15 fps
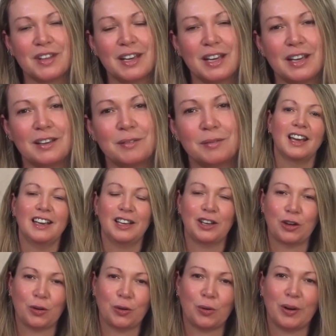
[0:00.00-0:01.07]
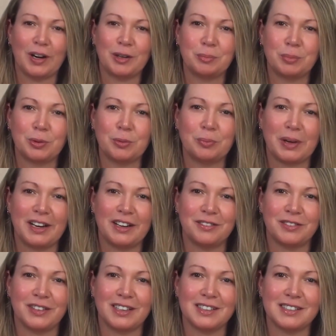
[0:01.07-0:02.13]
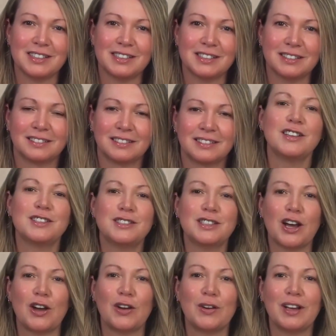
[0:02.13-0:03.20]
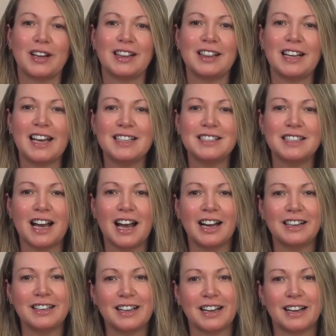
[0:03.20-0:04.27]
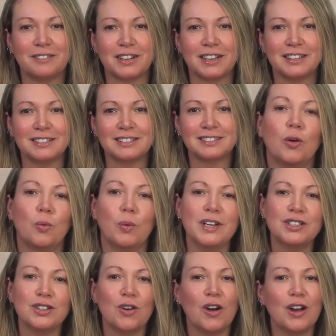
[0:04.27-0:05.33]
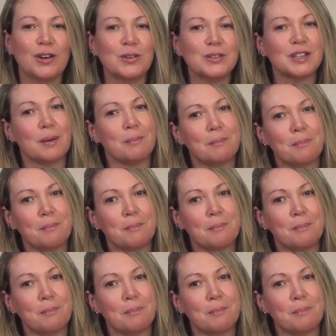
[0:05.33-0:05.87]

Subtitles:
their incredible benefits. So let's uncover which oils